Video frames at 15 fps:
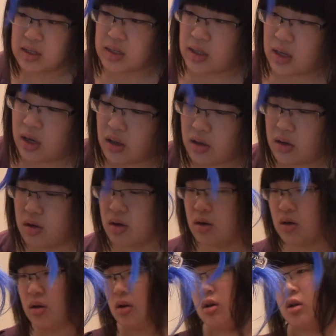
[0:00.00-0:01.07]
together,
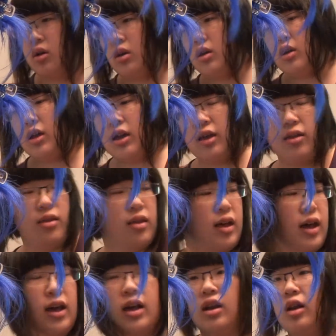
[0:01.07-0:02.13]
and
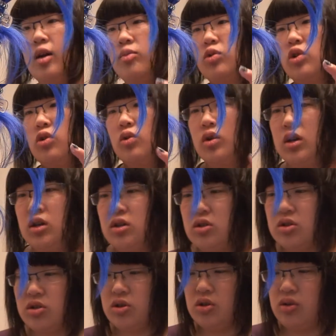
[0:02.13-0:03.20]
then I'm going
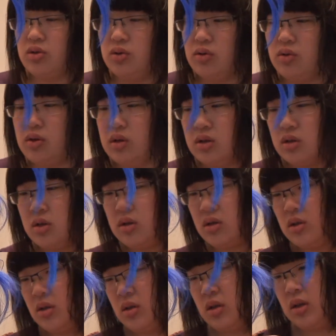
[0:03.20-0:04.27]
to
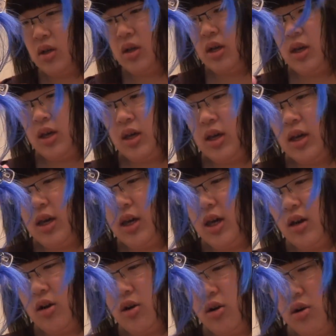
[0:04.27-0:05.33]

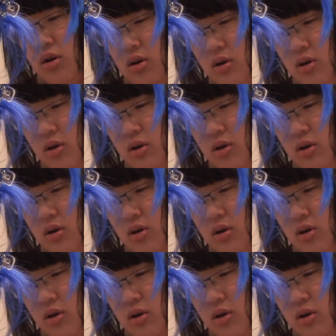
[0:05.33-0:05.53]
hit her,